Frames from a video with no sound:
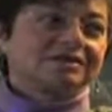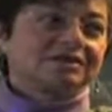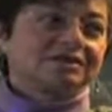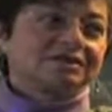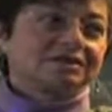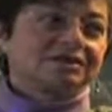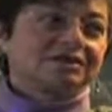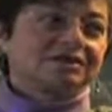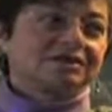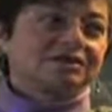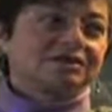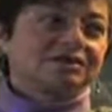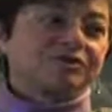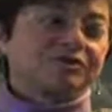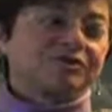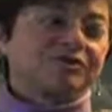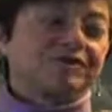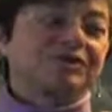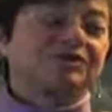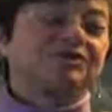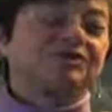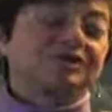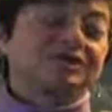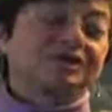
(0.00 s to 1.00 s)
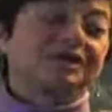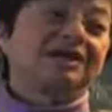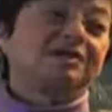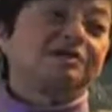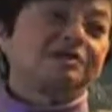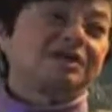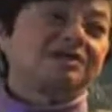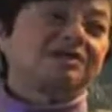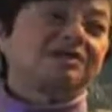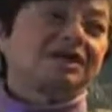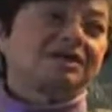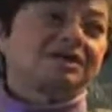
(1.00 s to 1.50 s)
So especially
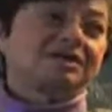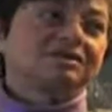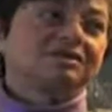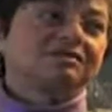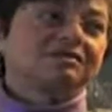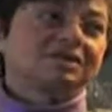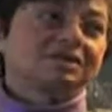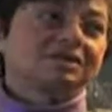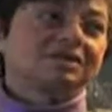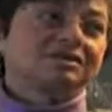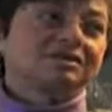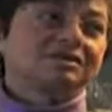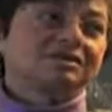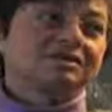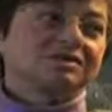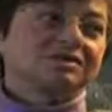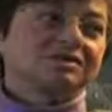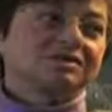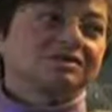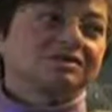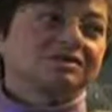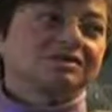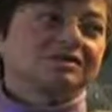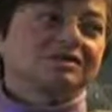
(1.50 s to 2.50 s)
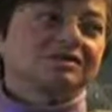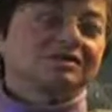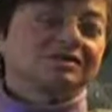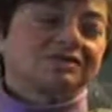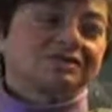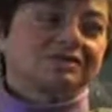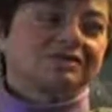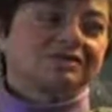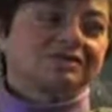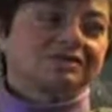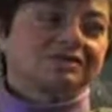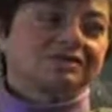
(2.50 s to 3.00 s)
now he's dying of cancer.
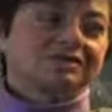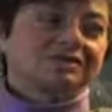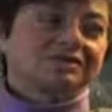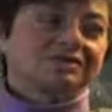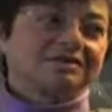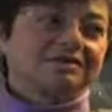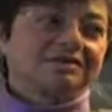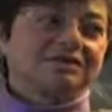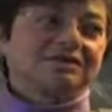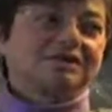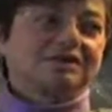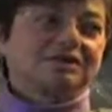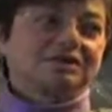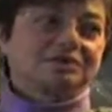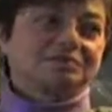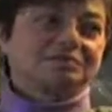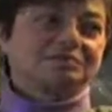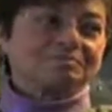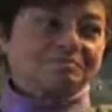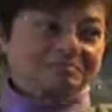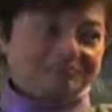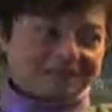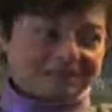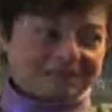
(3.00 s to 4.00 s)
So get him.